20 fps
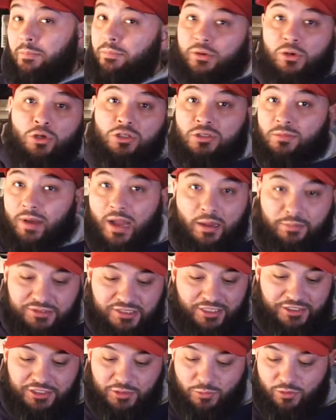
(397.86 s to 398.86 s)
because of my
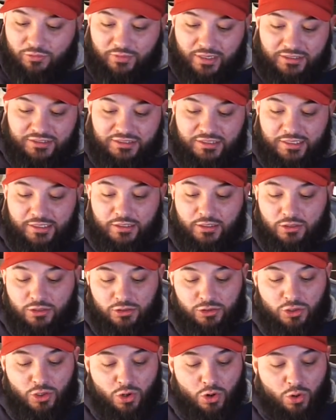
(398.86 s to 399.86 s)
obsession with red
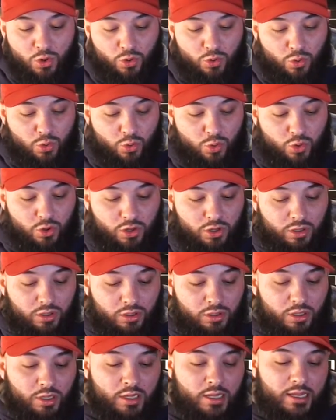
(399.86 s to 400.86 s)
sneakers
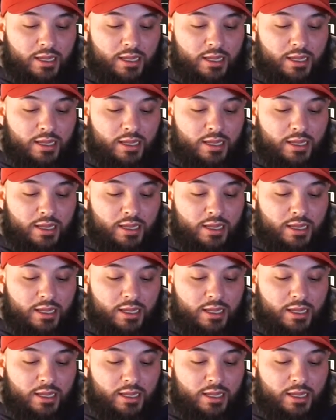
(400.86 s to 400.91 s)
or